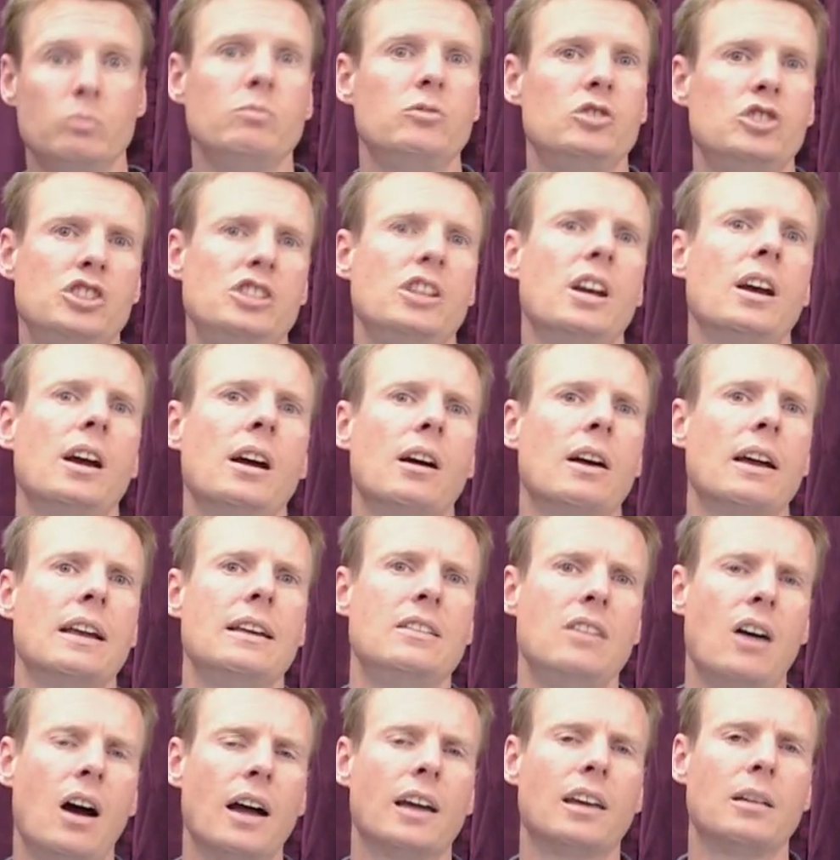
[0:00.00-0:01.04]
share and
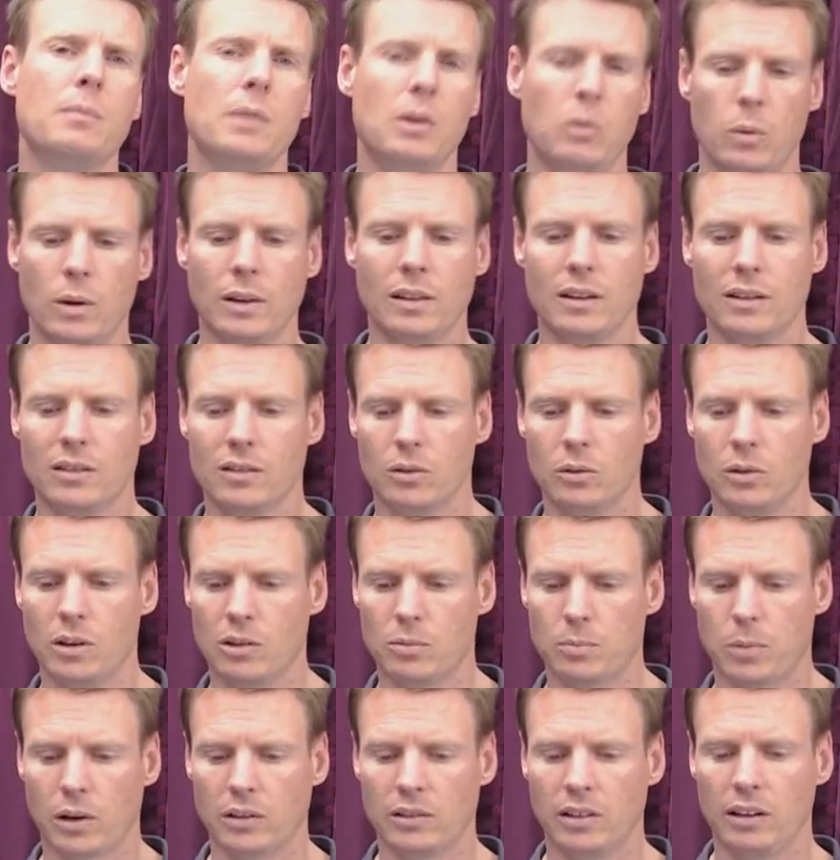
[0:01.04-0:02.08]
document what this
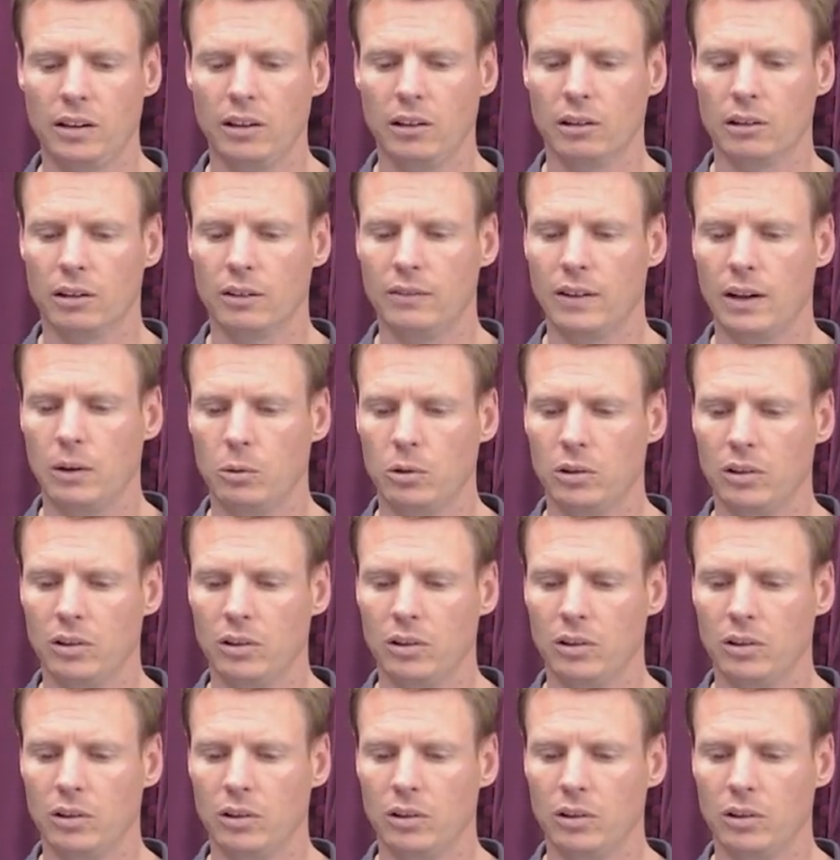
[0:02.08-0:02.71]
particular event